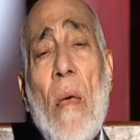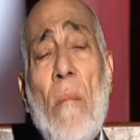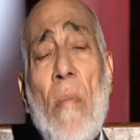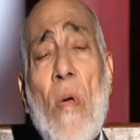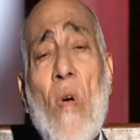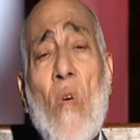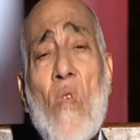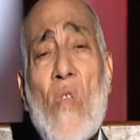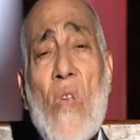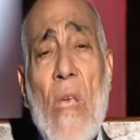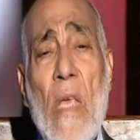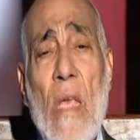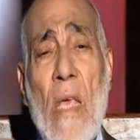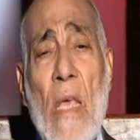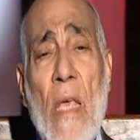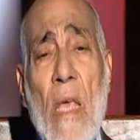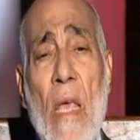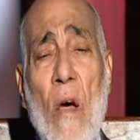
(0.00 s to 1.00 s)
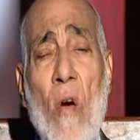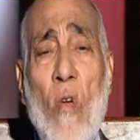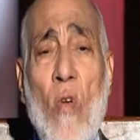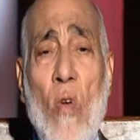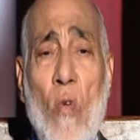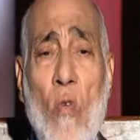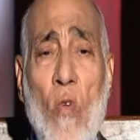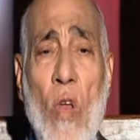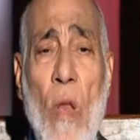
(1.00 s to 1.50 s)
because he, or
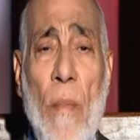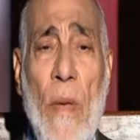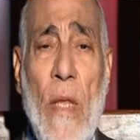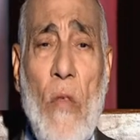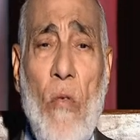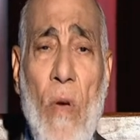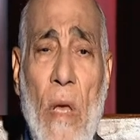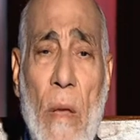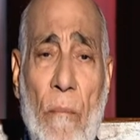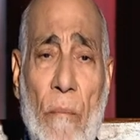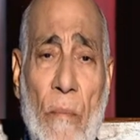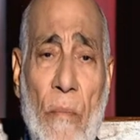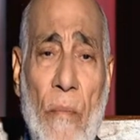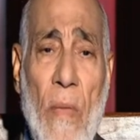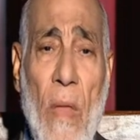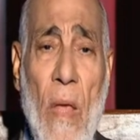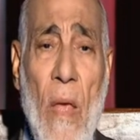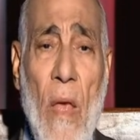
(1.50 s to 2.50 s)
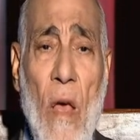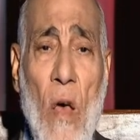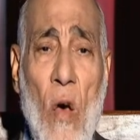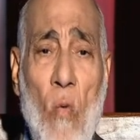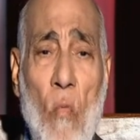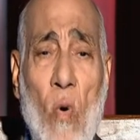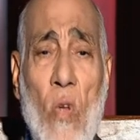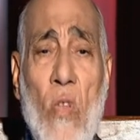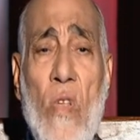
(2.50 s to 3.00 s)
glory be to him,
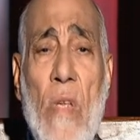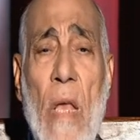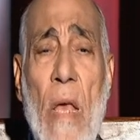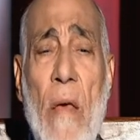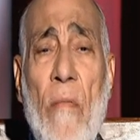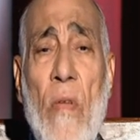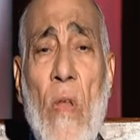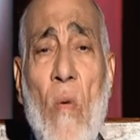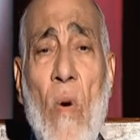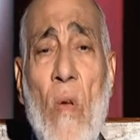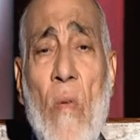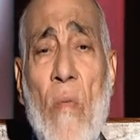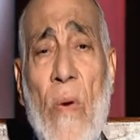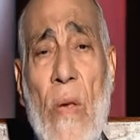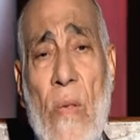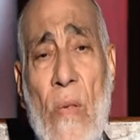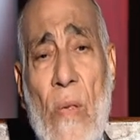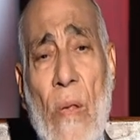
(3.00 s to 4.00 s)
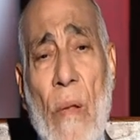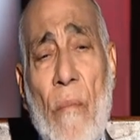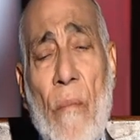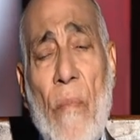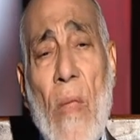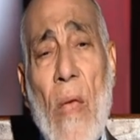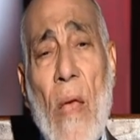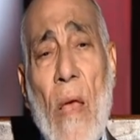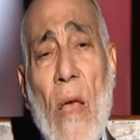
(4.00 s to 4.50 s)
wants every one of us
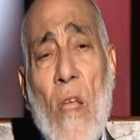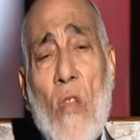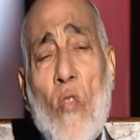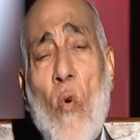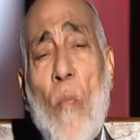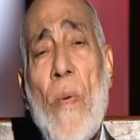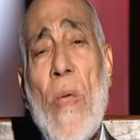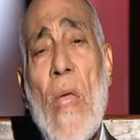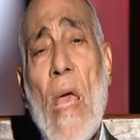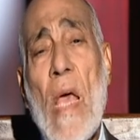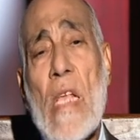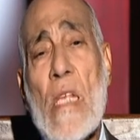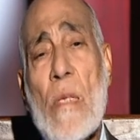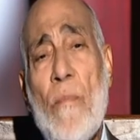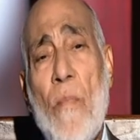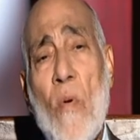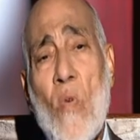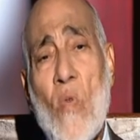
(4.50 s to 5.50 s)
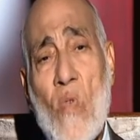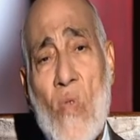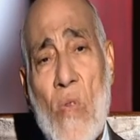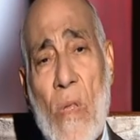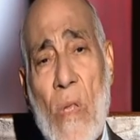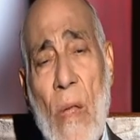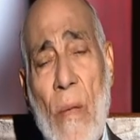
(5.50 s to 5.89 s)
to be exposed